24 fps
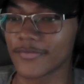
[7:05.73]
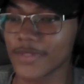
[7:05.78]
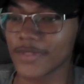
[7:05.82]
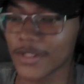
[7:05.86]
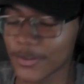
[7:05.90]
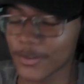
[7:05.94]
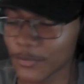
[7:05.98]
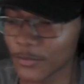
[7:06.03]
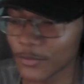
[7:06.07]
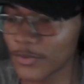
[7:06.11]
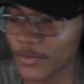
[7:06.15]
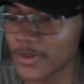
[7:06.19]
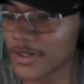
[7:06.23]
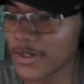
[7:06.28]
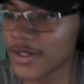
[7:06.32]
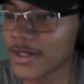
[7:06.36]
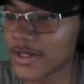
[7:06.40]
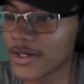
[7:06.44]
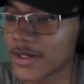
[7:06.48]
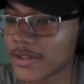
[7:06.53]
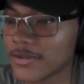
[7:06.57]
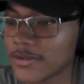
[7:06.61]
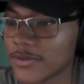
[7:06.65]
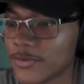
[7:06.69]
Would have
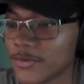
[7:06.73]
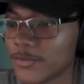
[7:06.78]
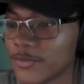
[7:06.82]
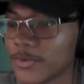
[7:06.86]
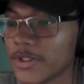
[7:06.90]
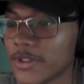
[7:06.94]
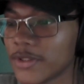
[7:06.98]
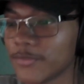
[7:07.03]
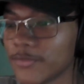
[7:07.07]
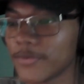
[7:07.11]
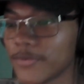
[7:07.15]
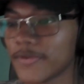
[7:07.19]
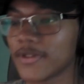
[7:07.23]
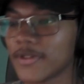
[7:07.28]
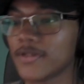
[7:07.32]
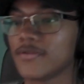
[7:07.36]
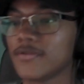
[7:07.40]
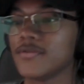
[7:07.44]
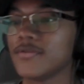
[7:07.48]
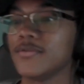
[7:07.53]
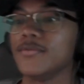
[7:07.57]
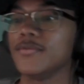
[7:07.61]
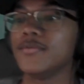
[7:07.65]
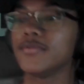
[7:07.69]
gotten away with it
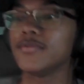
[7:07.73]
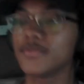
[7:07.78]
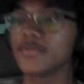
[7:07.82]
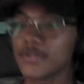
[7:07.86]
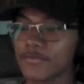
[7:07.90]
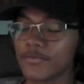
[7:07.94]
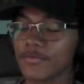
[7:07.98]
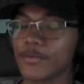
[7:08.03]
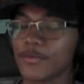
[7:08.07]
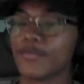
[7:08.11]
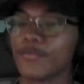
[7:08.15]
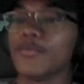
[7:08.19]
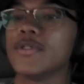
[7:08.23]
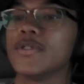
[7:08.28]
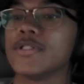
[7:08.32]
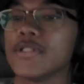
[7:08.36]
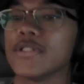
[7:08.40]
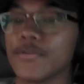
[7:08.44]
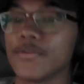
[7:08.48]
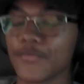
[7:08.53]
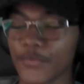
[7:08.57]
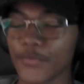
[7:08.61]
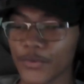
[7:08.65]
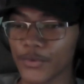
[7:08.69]
too if it
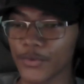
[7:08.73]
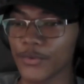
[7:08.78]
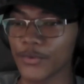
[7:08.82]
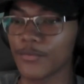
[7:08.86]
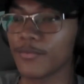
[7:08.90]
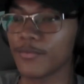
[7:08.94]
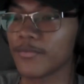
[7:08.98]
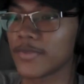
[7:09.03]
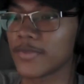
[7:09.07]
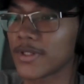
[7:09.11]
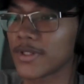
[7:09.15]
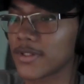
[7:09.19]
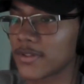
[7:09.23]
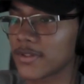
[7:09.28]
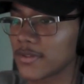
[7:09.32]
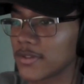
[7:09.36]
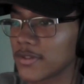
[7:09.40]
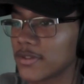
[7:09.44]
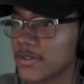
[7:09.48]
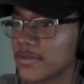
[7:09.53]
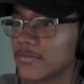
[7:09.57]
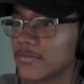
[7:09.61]
wasn't for you meddling.